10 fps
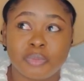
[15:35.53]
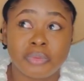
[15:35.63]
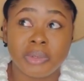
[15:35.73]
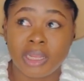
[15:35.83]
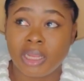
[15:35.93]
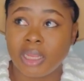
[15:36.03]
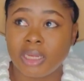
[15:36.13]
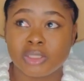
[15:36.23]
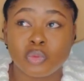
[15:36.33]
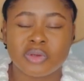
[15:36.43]
praying.
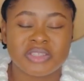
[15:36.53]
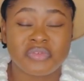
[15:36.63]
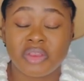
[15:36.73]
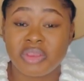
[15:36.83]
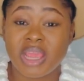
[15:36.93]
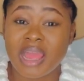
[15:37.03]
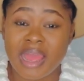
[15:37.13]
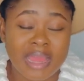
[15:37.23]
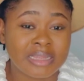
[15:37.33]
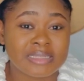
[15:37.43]
It was very
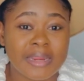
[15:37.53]
hard.